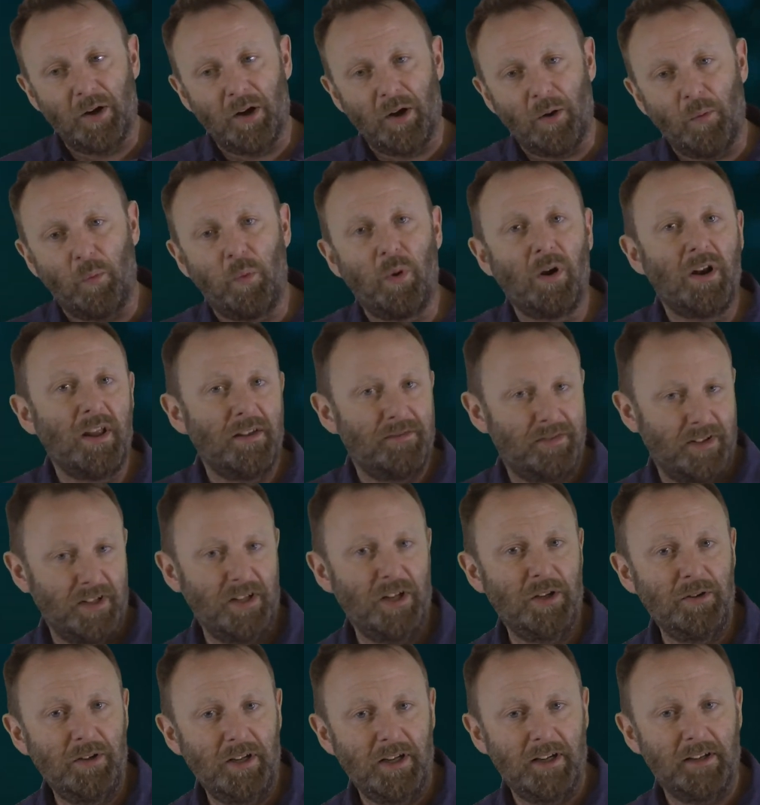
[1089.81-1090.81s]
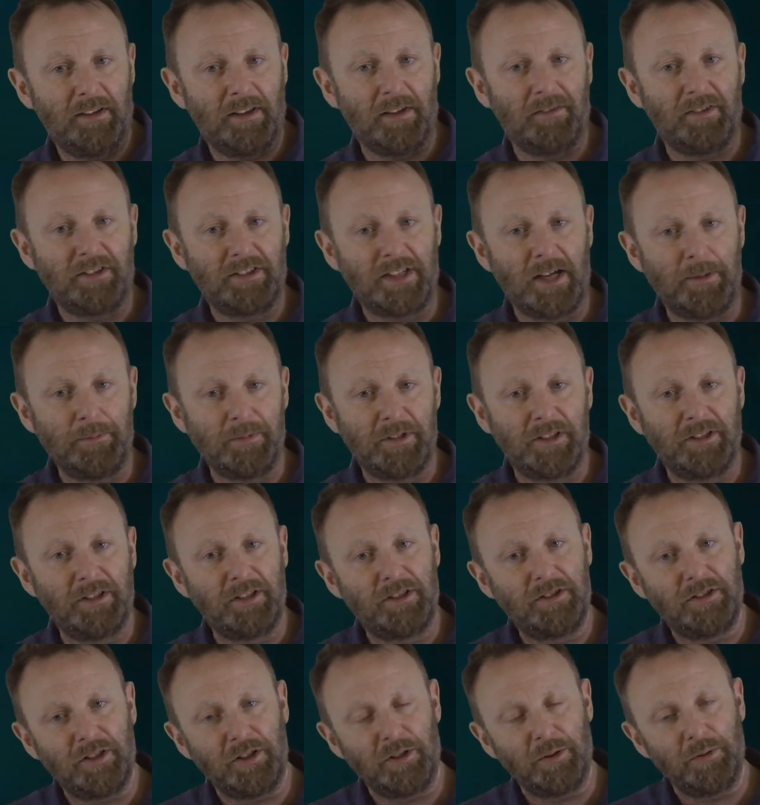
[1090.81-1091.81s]
whatever unions have attempted
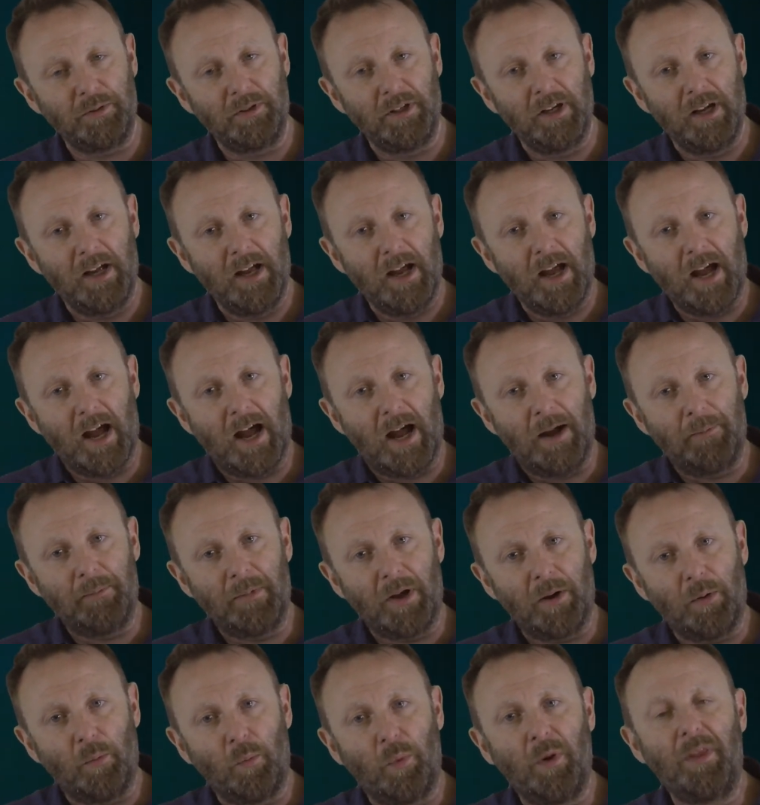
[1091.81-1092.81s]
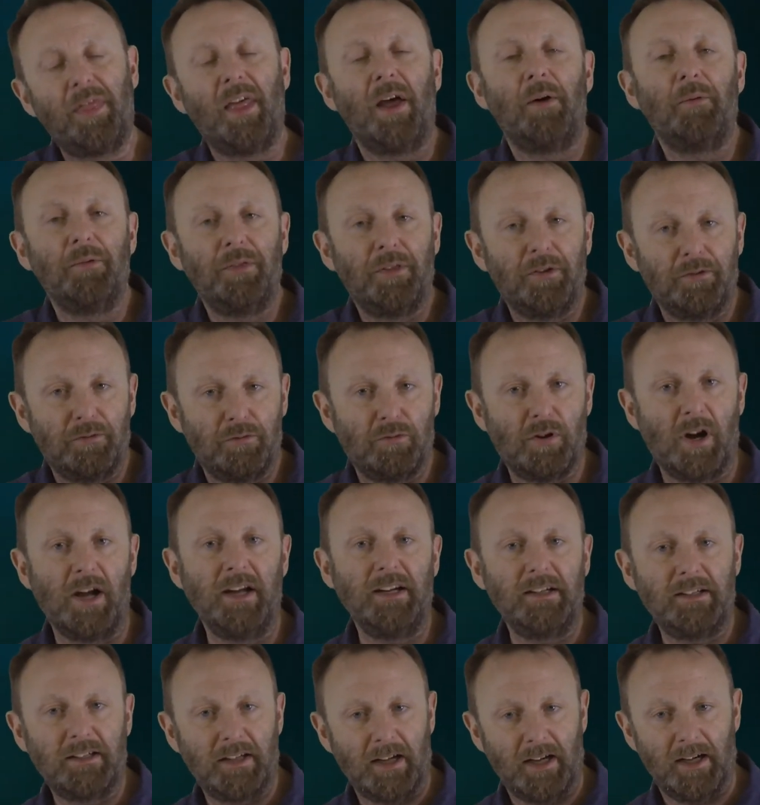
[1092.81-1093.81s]
to do, without the
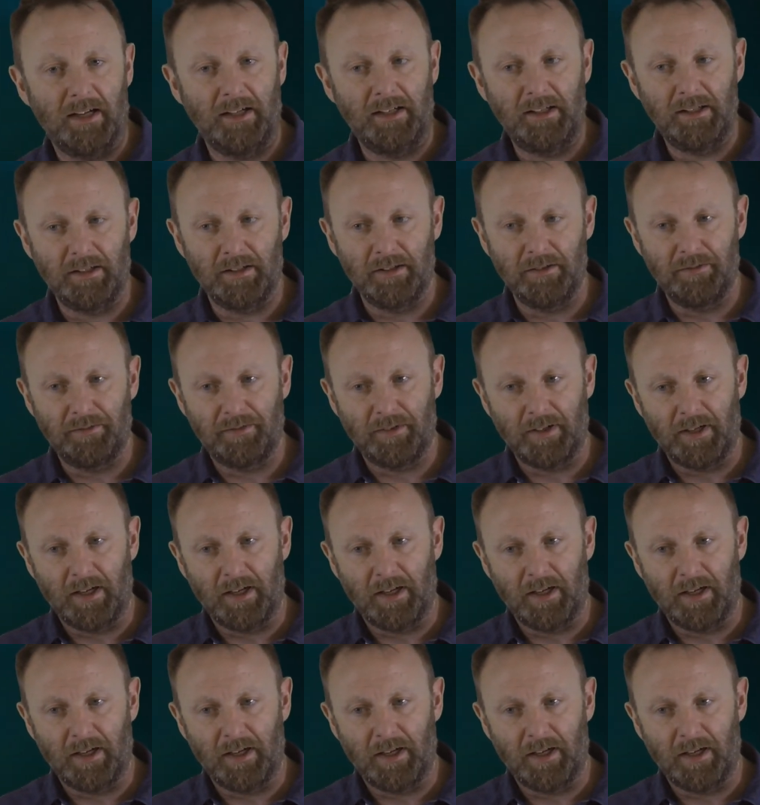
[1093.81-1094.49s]
right kind of